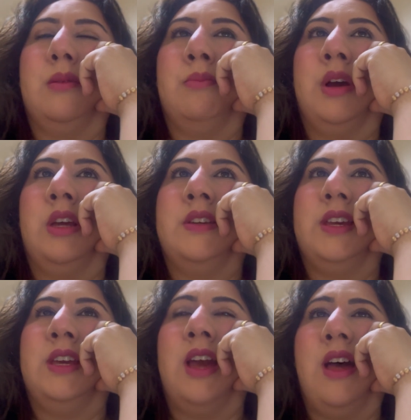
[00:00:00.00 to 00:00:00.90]
But
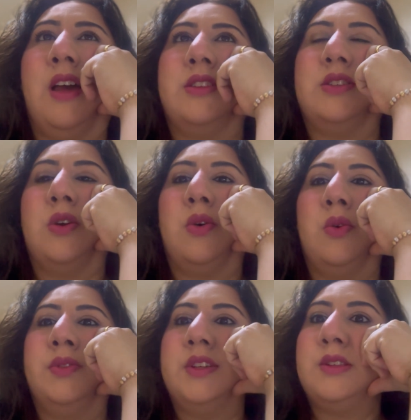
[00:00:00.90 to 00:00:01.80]
yeah,
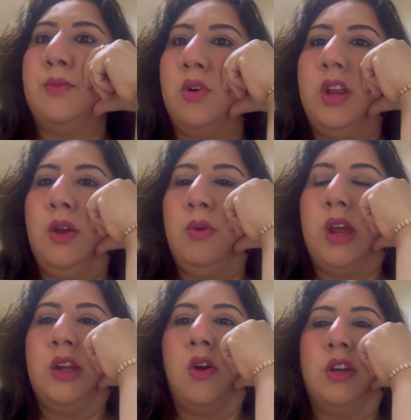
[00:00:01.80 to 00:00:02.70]
so this morning when
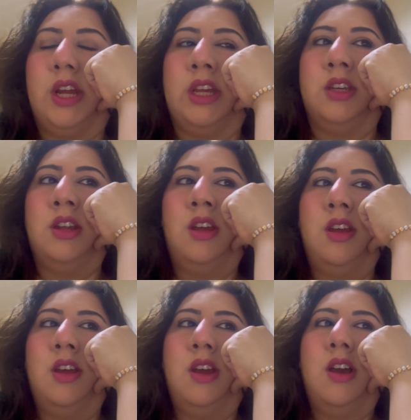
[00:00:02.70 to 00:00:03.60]
I got in,
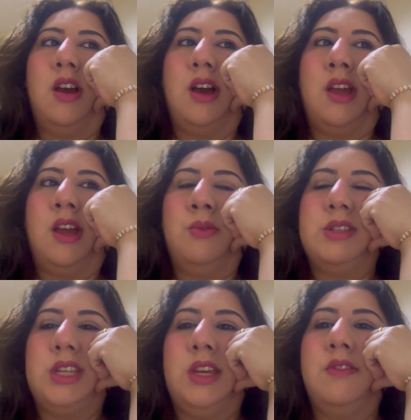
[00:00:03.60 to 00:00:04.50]
I
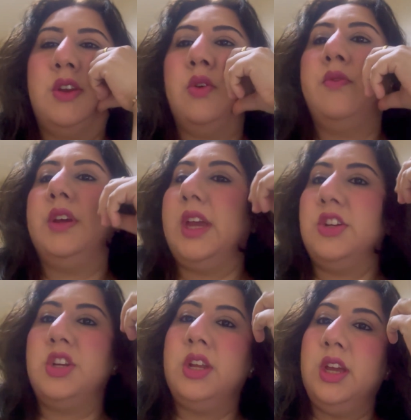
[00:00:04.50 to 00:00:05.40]
received a
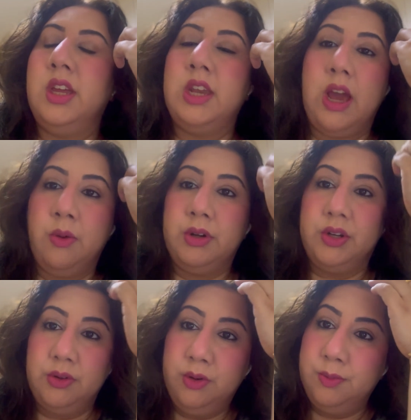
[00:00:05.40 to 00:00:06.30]
notification in our
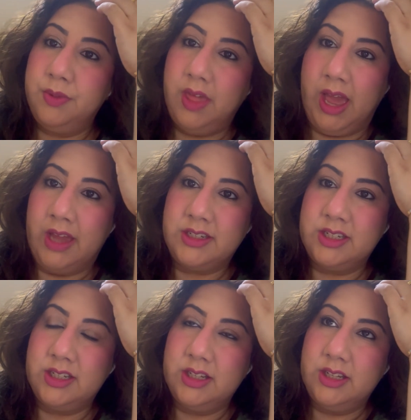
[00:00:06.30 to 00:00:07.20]
group that
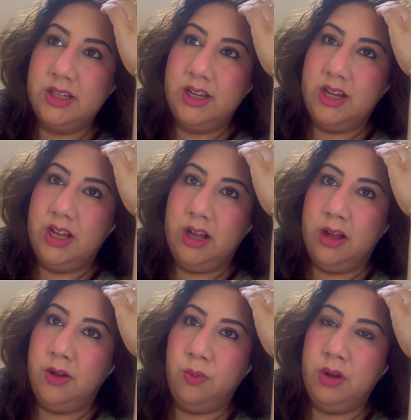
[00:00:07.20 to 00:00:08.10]

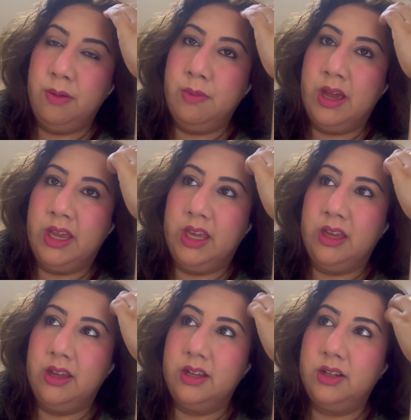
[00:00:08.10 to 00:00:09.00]
one of
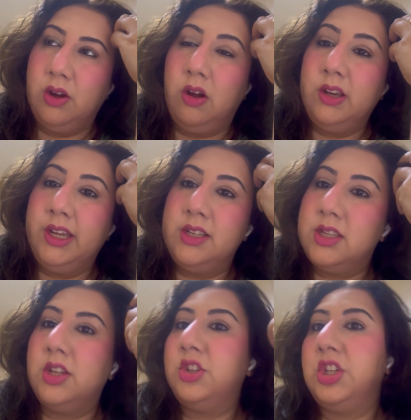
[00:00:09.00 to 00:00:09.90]
my colleagues,
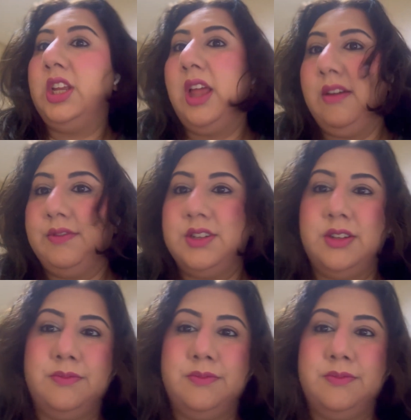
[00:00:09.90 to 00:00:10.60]
she left.